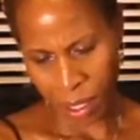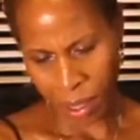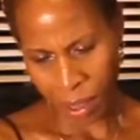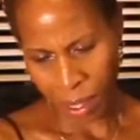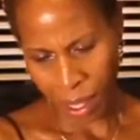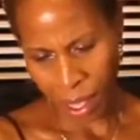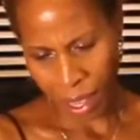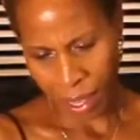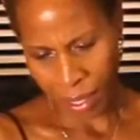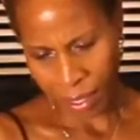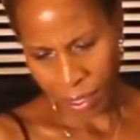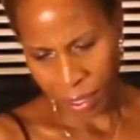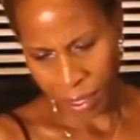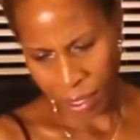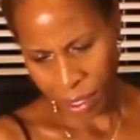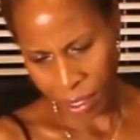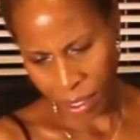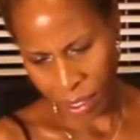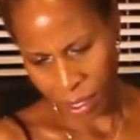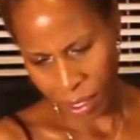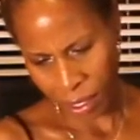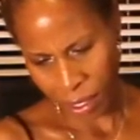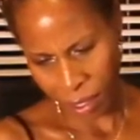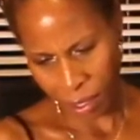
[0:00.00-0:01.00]
last
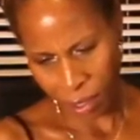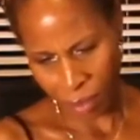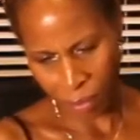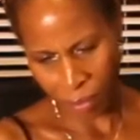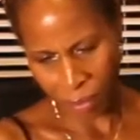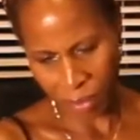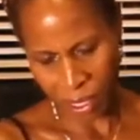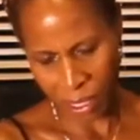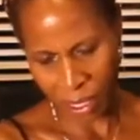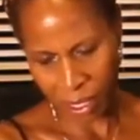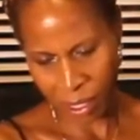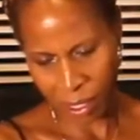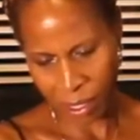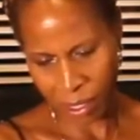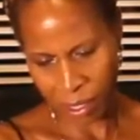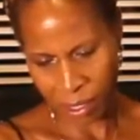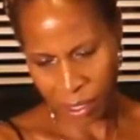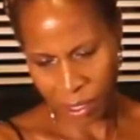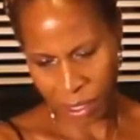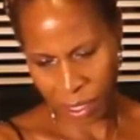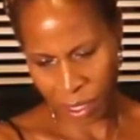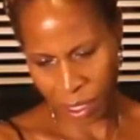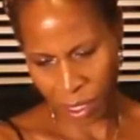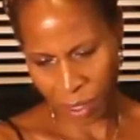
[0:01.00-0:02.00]
item
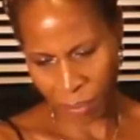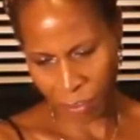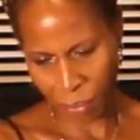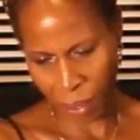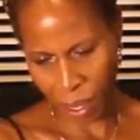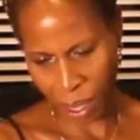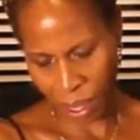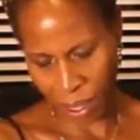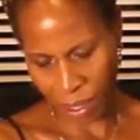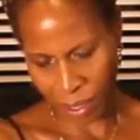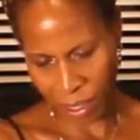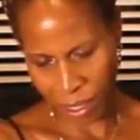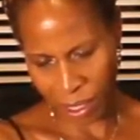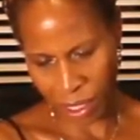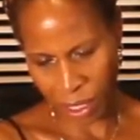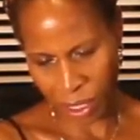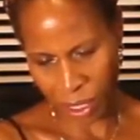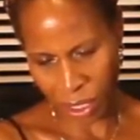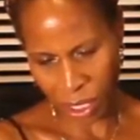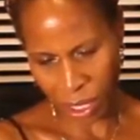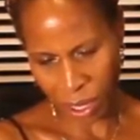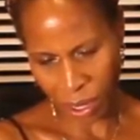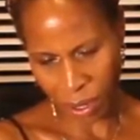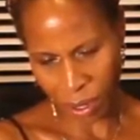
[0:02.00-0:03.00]
is a
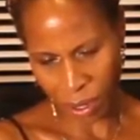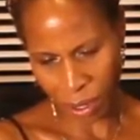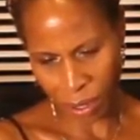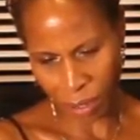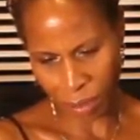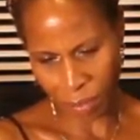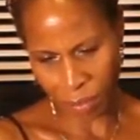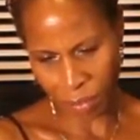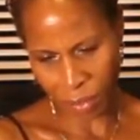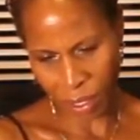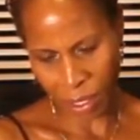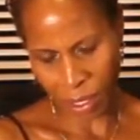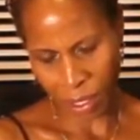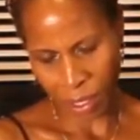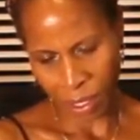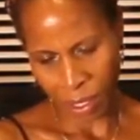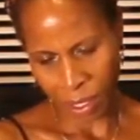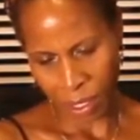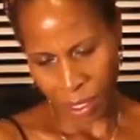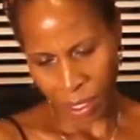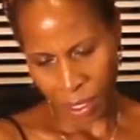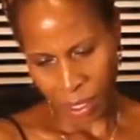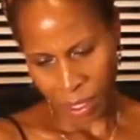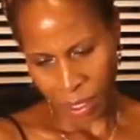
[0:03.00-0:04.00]
BoxyCharm
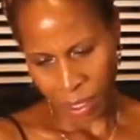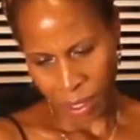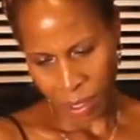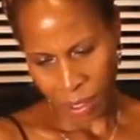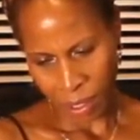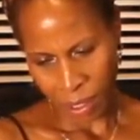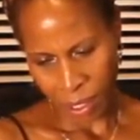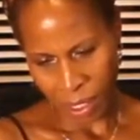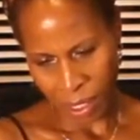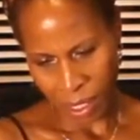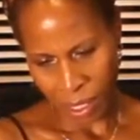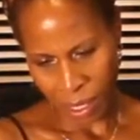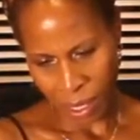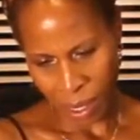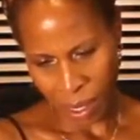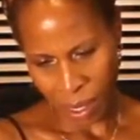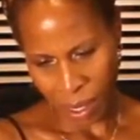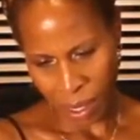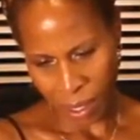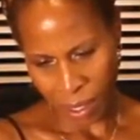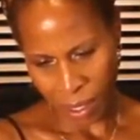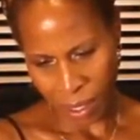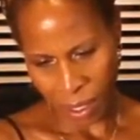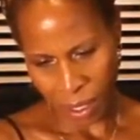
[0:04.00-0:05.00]

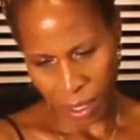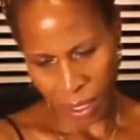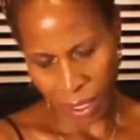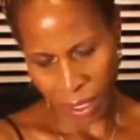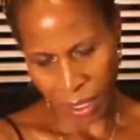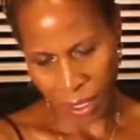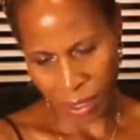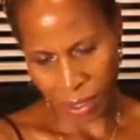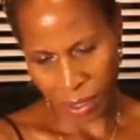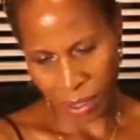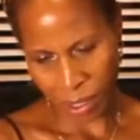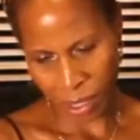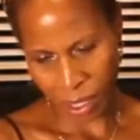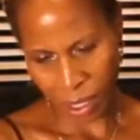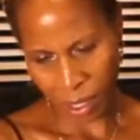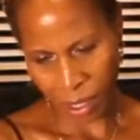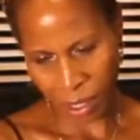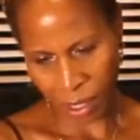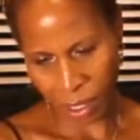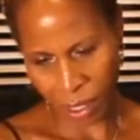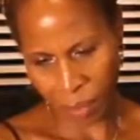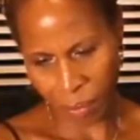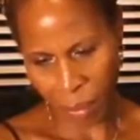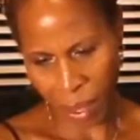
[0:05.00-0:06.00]
neon
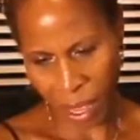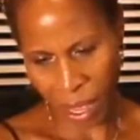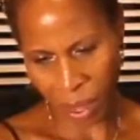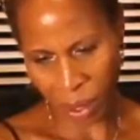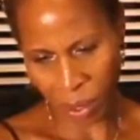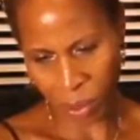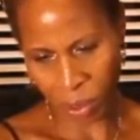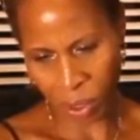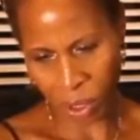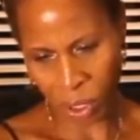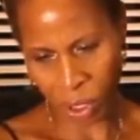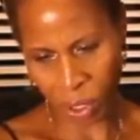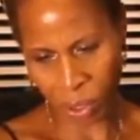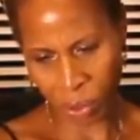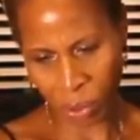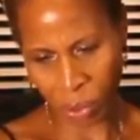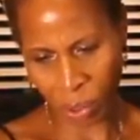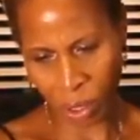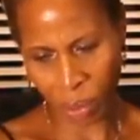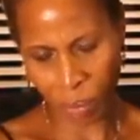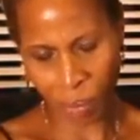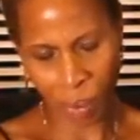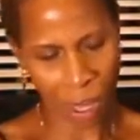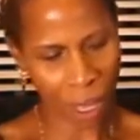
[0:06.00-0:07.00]
jelly pouch
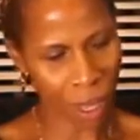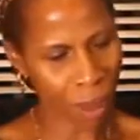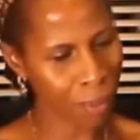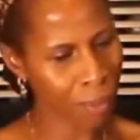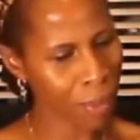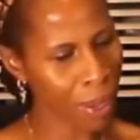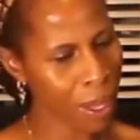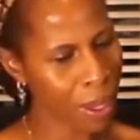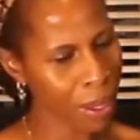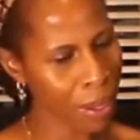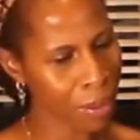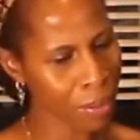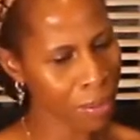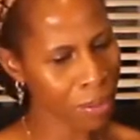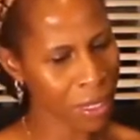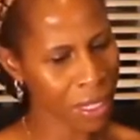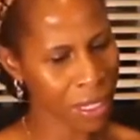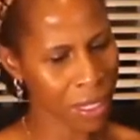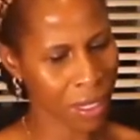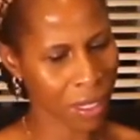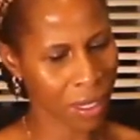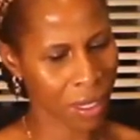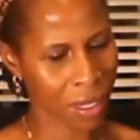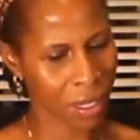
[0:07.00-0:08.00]
with pom-poms.
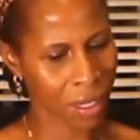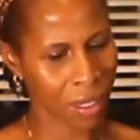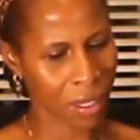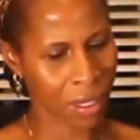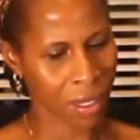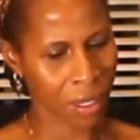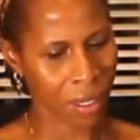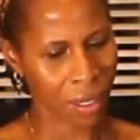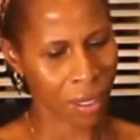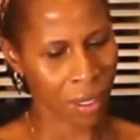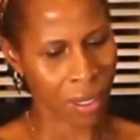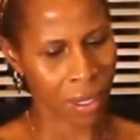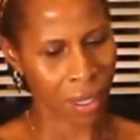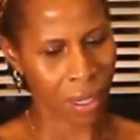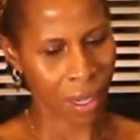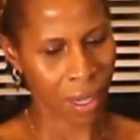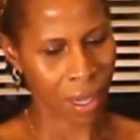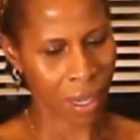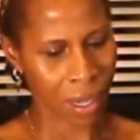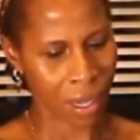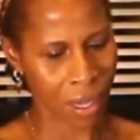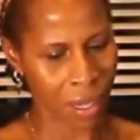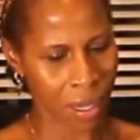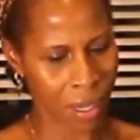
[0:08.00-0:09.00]

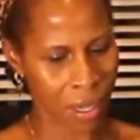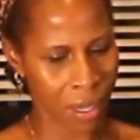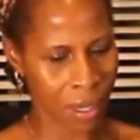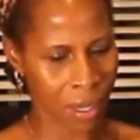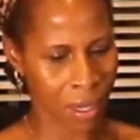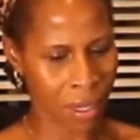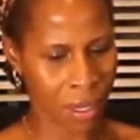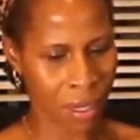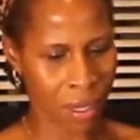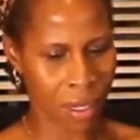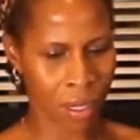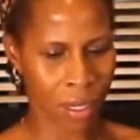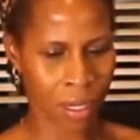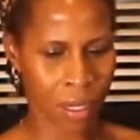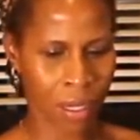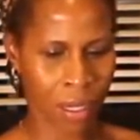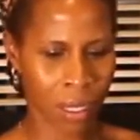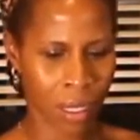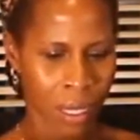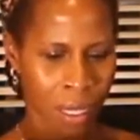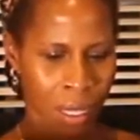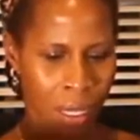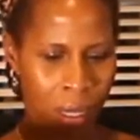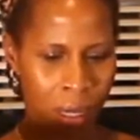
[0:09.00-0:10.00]

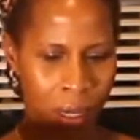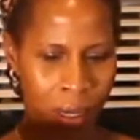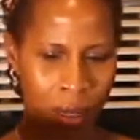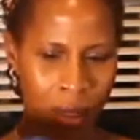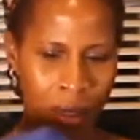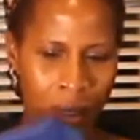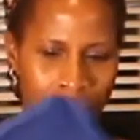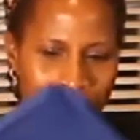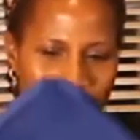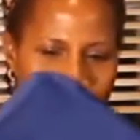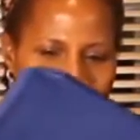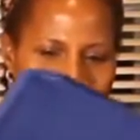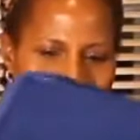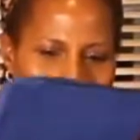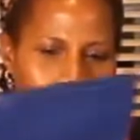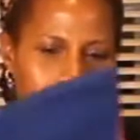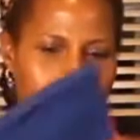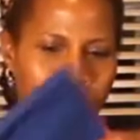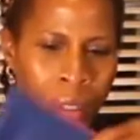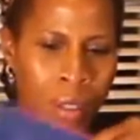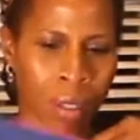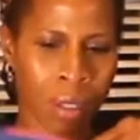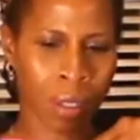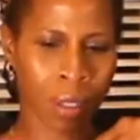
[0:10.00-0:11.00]
And here is what it
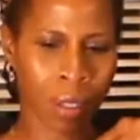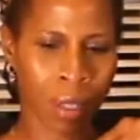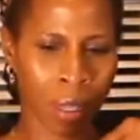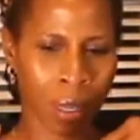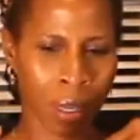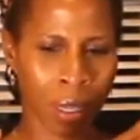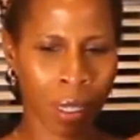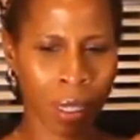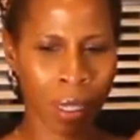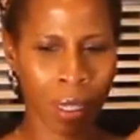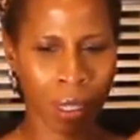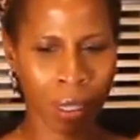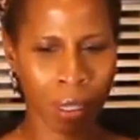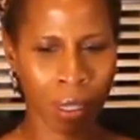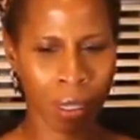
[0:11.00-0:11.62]
looks like.